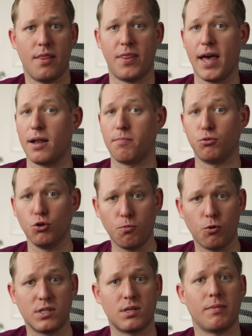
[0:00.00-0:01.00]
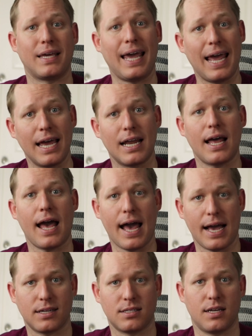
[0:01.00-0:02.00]
that Blue Prism can
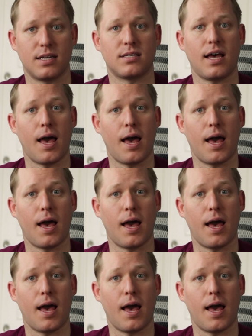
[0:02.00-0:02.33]
access